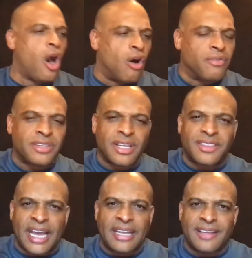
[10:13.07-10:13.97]
over the
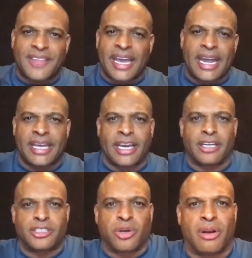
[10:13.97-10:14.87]
thing that they got to get
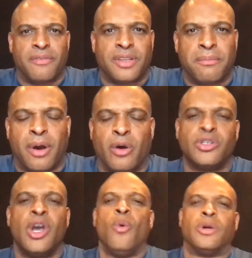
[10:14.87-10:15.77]
control over the
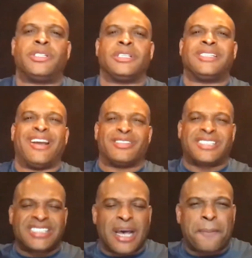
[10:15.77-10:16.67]
most, which is their
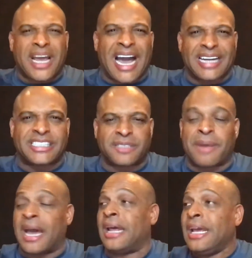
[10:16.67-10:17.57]
subconscious
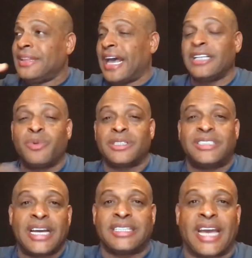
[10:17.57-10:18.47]
mind. That's what's
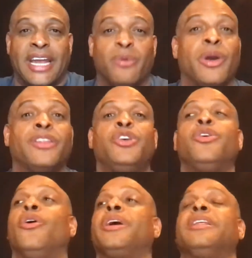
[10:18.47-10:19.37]
dictating whether
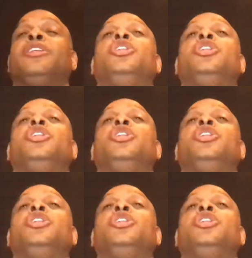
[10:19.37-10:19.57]
you're going to get